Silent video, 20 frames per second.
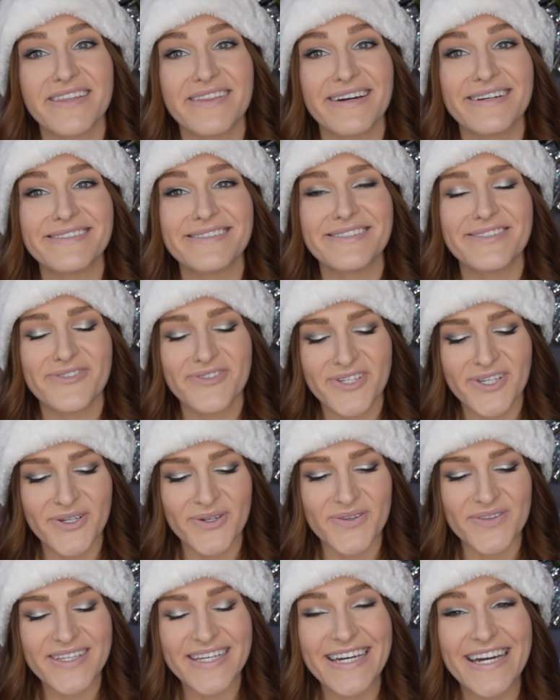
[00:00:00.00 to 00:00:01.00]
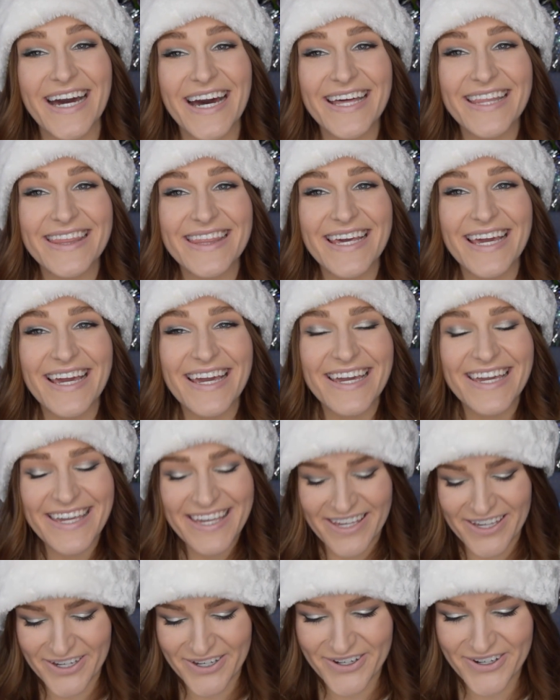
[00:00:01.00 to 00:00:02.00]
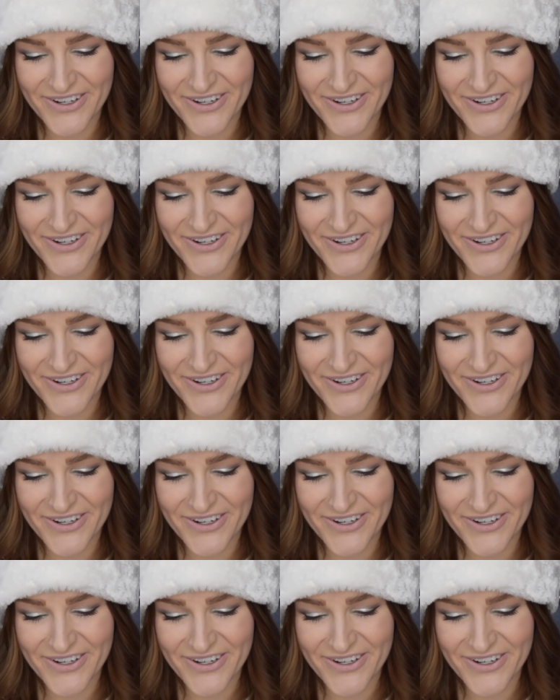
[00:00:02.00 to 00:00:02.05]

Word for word: That's so cute. Leah, thank you.